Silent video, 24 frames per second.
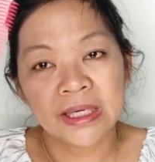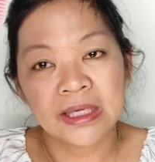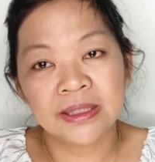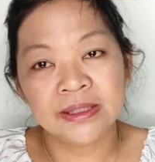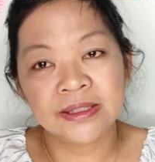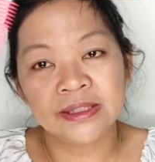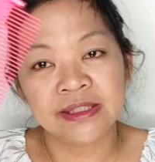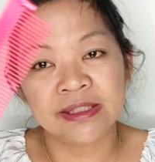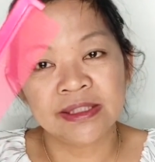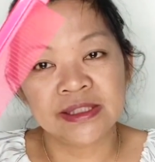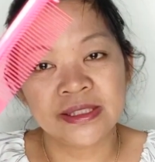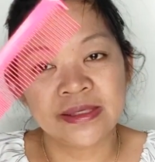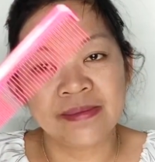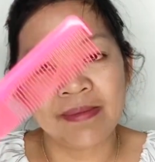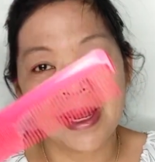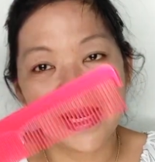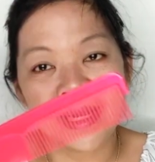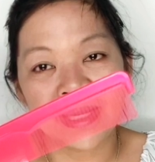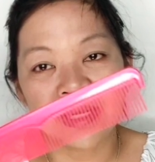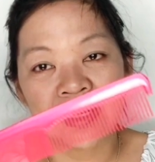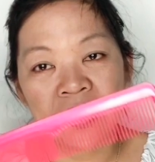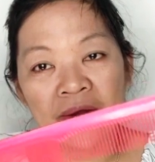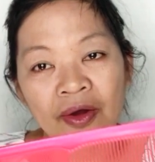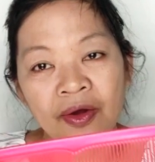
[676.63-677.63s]
You see
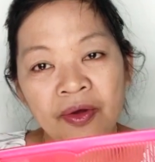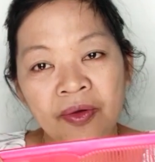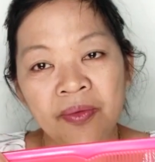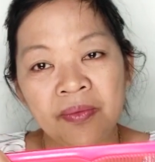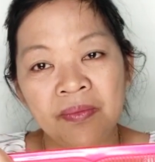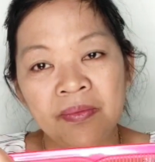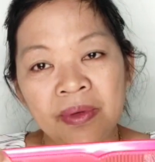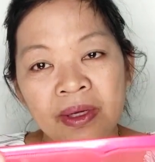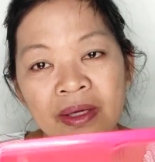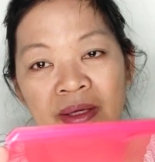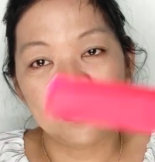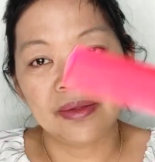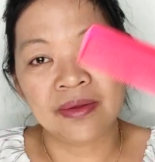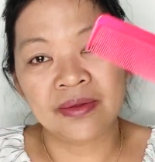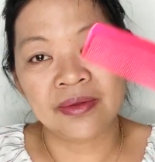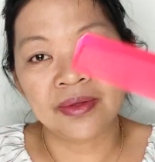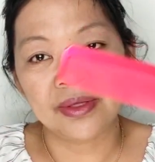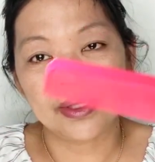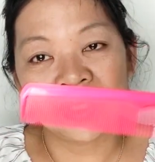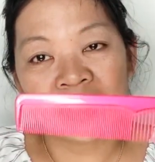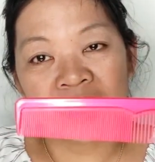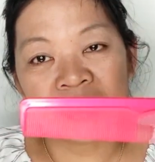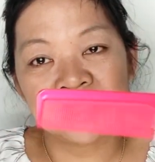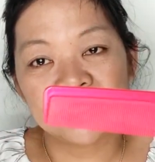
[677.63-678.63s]
my comb,
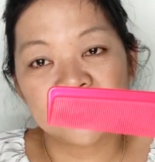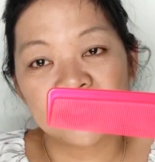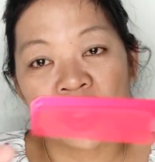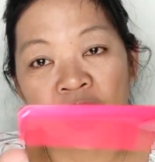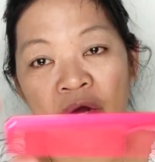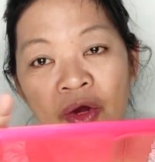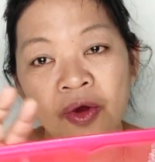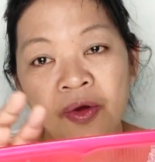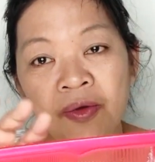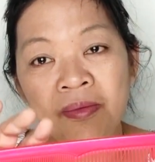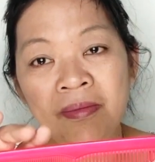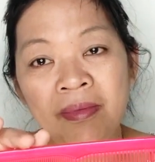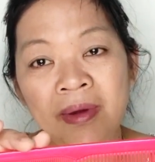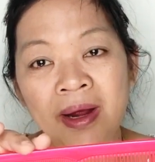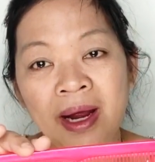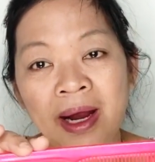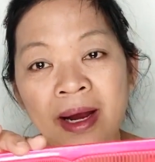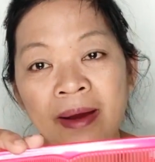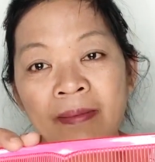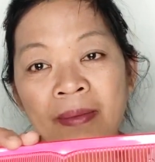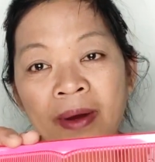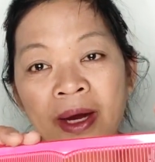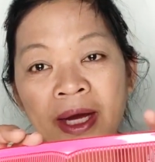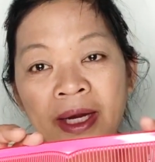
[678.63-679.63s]
this comb,
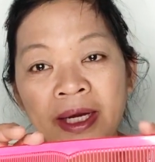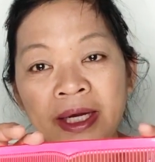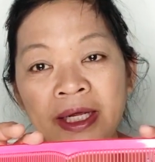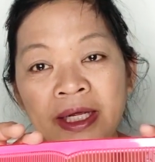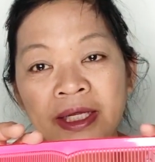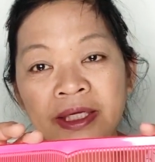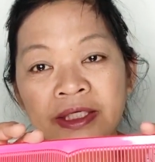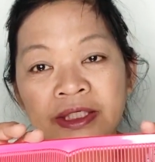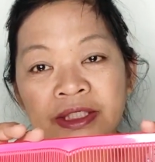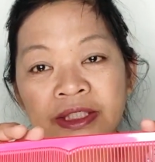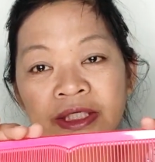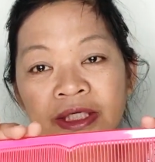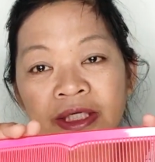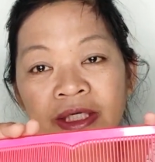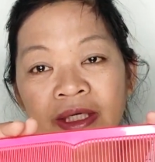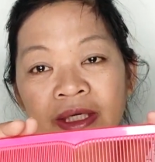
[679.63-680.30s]
I bought it.